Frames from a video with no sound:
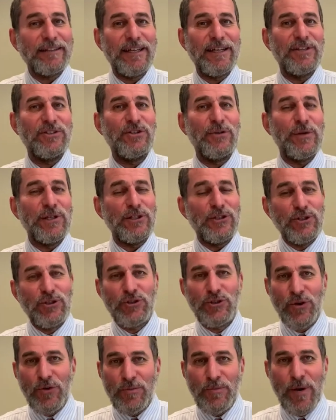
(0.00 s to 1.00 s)
that he's doing
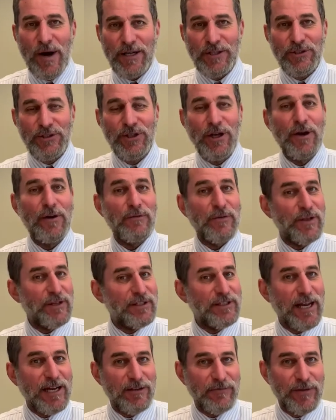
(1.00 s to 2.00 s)
so much for the
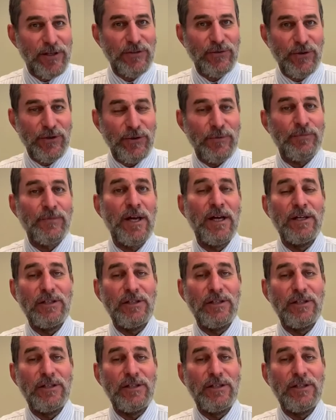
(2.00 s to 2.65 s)
State of Israel,